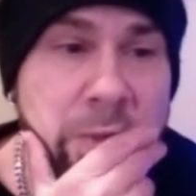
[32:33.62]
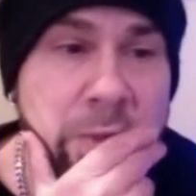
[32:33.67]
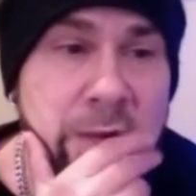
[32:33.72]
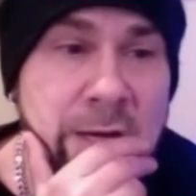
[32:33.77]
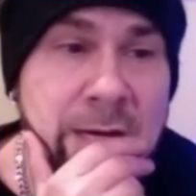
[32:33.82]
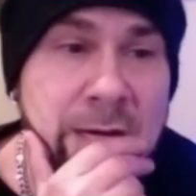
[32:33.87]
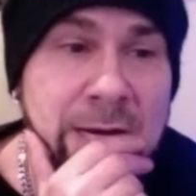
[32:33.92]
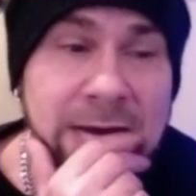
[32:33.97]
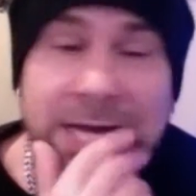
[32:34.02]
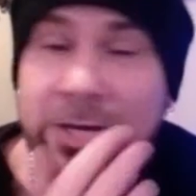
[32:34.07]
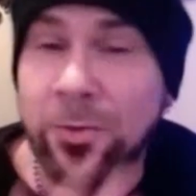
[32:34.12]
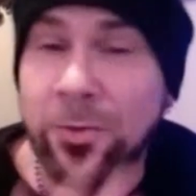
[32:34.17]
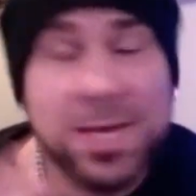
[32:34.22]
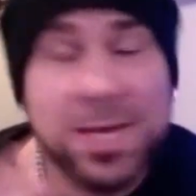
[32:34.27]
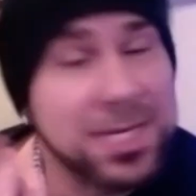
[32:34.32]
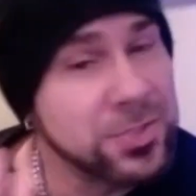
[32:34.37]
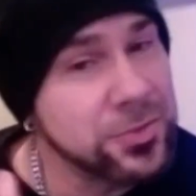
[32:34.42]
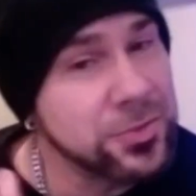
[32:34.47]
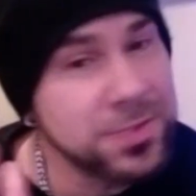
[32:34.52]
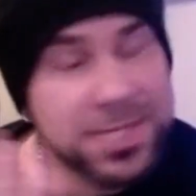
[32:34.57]
I don't
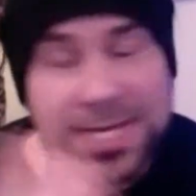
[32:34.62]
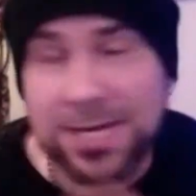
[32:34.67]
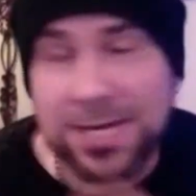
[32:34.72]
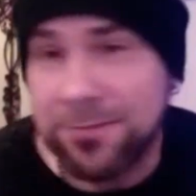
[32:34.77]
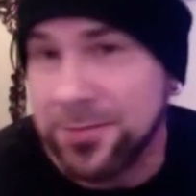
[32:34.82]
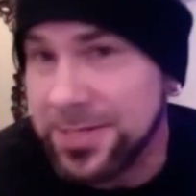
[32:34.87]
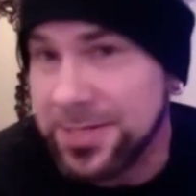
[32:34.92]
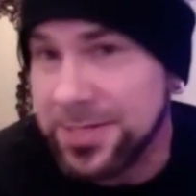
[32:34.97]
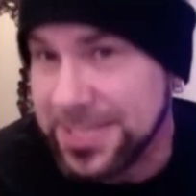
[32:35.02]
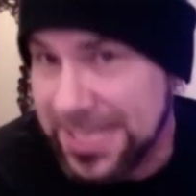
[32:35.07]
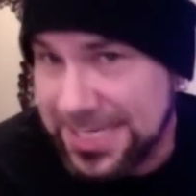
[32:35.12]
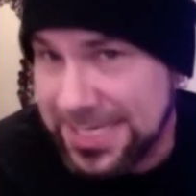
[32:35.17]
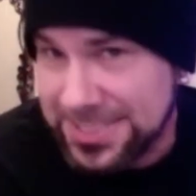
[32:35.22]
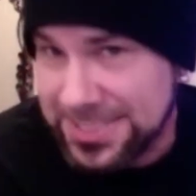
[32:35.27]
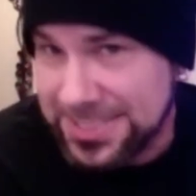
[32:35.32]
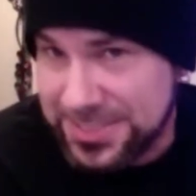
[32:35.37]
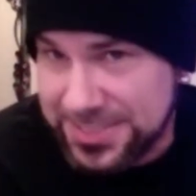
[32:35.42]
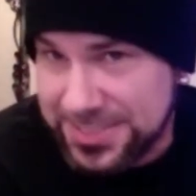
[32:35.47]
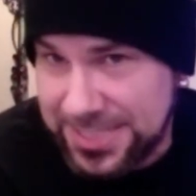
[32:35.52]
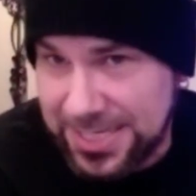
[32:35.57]
actually have the
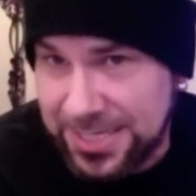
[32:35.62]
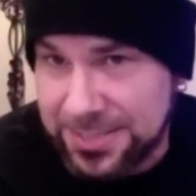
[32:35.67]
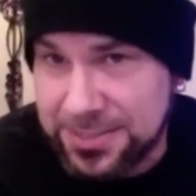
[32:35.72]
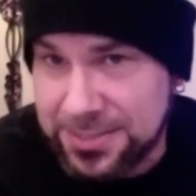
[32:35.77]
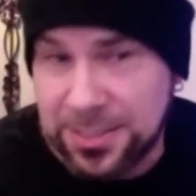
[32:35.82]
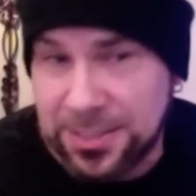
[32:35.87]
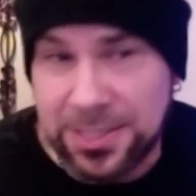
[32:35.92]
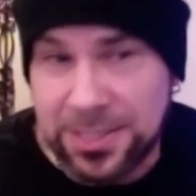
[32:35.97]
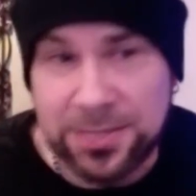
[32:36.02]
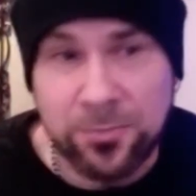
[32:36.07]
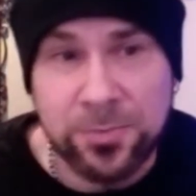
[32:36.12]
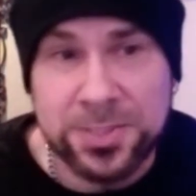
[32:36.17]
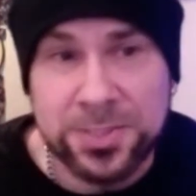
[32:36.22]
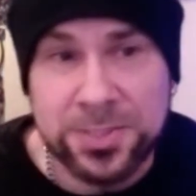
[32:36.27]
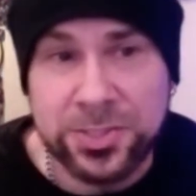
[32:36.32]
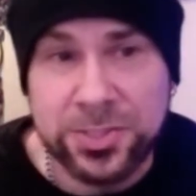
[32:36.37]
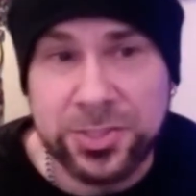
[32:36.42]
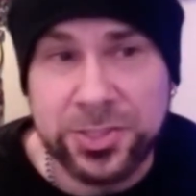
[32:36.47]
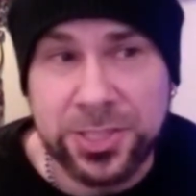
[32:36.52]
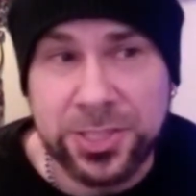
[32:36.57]
dates yet, like
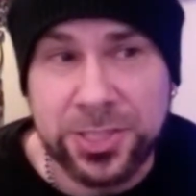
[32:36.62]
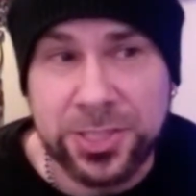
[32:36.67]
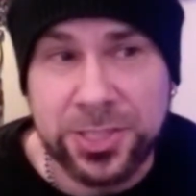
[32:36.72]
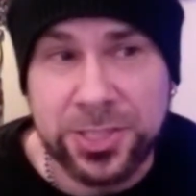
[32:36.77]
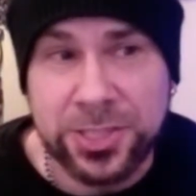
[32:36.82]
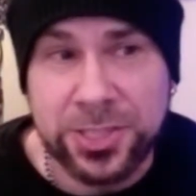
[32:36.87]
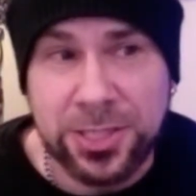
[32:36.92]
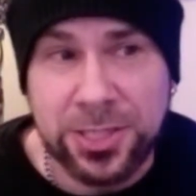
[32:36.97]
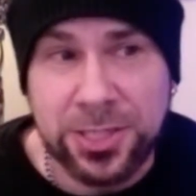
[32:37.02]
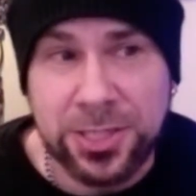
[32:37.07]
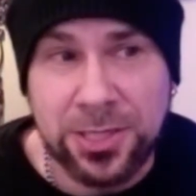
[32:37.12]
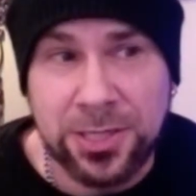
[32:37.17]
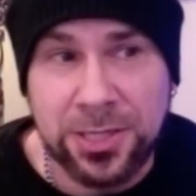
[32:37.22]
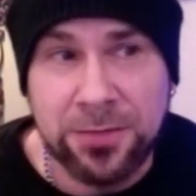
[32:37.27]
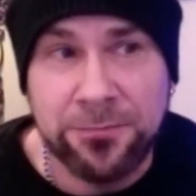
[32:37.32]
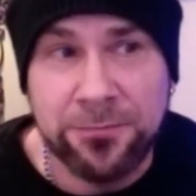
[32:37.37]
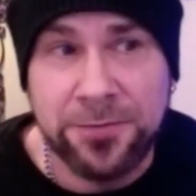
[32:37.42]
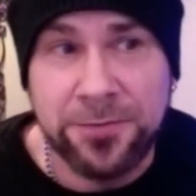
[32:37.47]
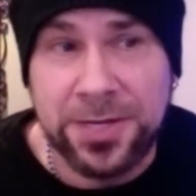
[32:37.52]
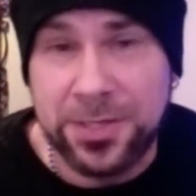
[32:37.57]
which
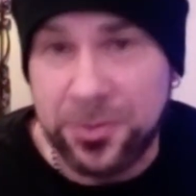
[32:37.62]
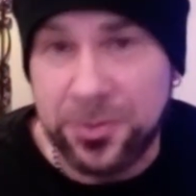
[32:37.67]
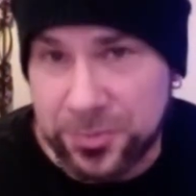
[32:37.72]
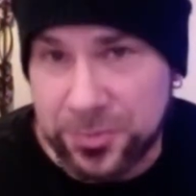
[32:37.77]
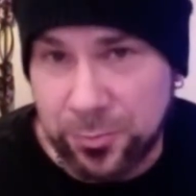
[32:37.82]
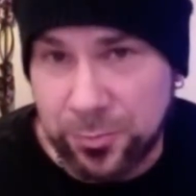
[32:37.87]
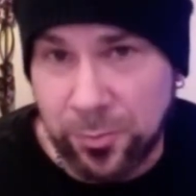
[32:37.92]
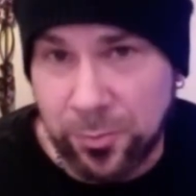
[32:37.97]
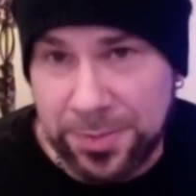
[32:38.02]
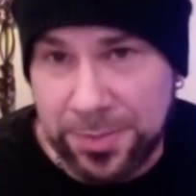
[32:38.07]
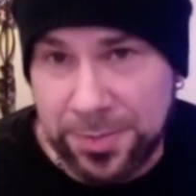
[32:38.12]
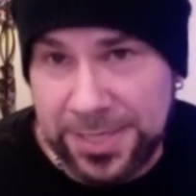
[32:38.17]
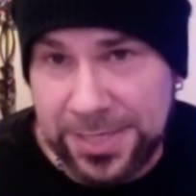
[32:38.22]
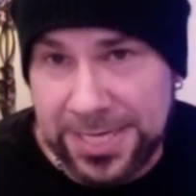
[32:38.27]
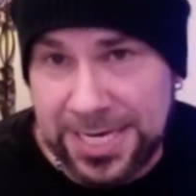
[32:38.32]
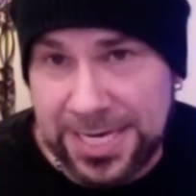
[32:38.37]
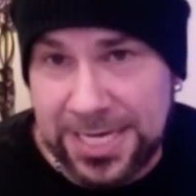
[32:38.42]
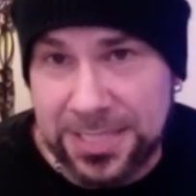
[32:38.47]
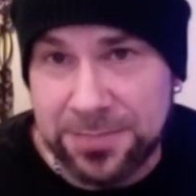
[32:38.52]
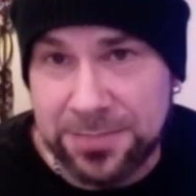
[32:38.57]
venues we'll be
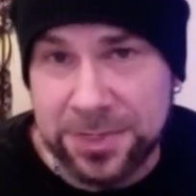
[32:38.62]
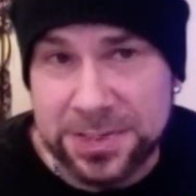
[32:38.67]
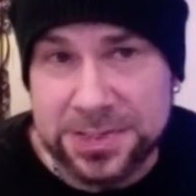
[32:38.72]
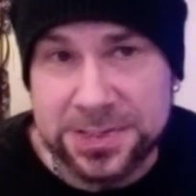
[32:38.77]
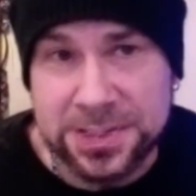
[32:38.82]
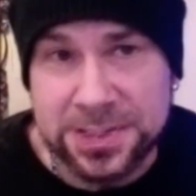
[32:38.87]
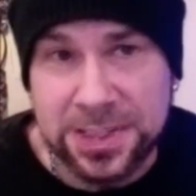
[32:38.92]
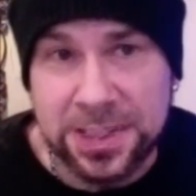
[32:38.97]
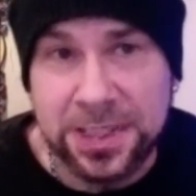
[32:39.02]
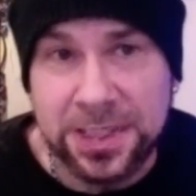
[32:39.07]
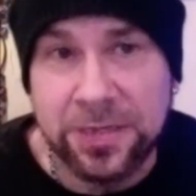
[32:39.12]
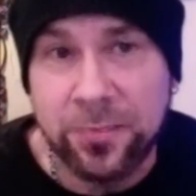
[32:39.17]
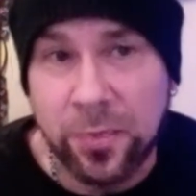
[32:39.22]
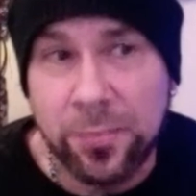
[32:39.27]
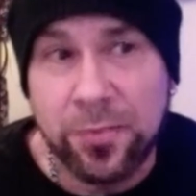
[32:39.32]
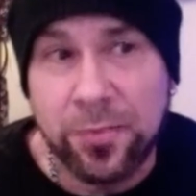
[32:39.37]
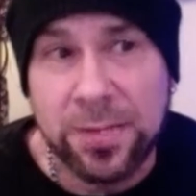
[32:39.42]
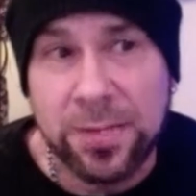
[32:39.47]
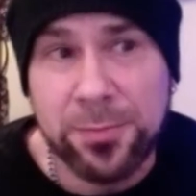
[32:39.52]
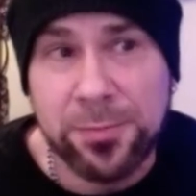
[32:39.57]
at, but it
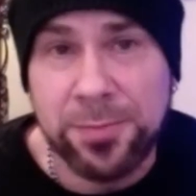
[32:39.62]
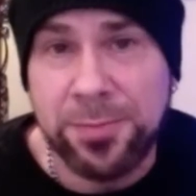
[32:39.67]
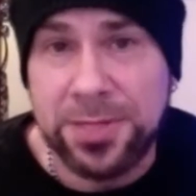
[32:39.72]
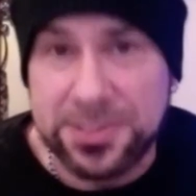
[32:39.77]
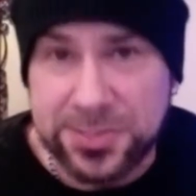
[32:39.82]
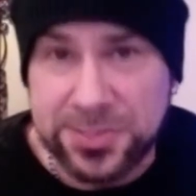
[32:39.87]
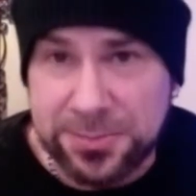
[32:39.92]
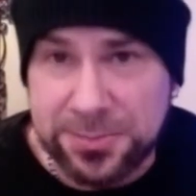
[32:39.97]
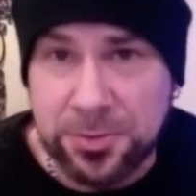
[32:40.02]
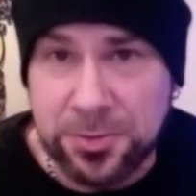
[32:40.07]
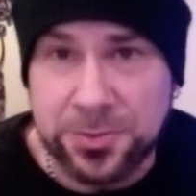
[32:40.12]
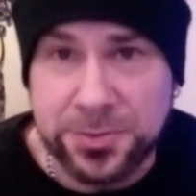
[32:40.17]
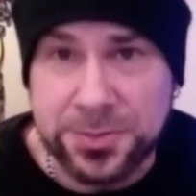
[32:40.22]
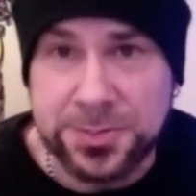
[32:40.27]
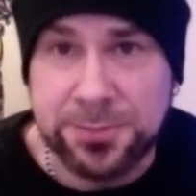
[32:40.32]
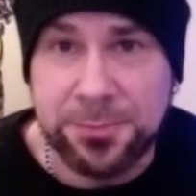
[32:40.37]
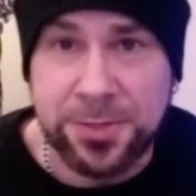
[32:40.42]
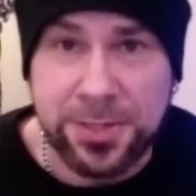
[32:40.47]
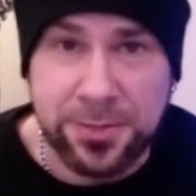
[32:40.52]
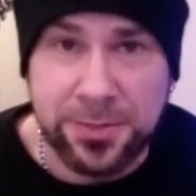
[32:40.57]
will probably be similar
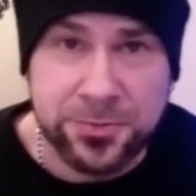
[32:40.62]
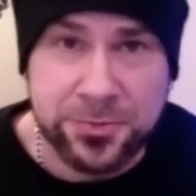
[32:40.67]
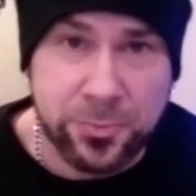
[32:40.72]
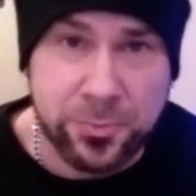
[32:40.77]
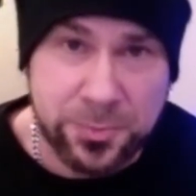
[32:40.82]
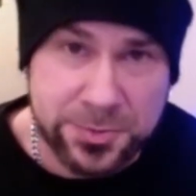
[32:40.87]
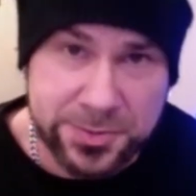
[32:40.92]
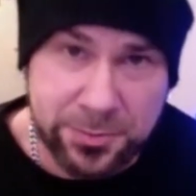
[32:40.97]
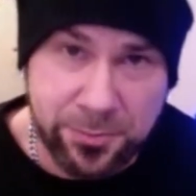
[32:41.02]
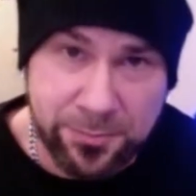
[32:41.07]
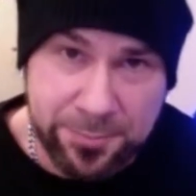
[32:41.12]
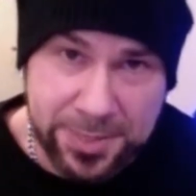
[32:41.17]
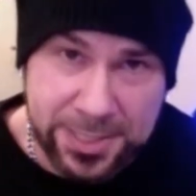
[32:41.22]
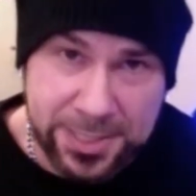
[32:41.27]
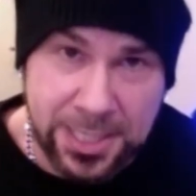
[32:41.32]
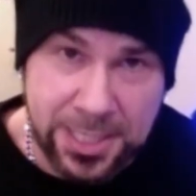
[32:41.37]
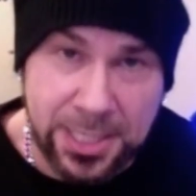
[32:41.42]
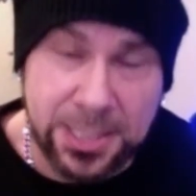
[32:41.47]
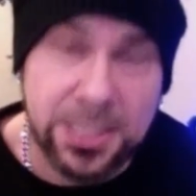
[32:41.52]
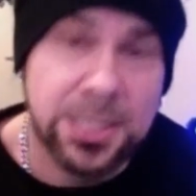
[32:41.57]
to some of the other tours that
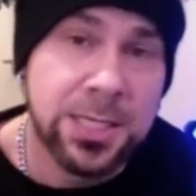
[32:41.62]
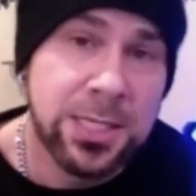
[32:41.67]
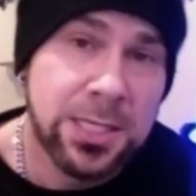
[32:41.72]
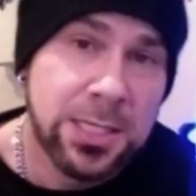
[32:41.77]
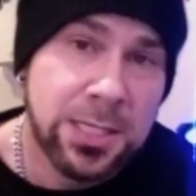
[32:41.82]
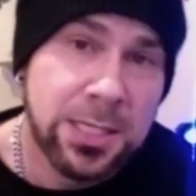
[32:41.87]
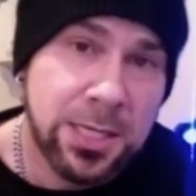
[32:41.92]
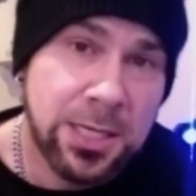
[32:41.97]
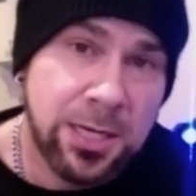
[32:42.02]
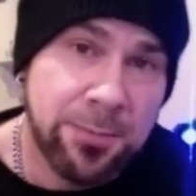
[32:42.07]
we've been on,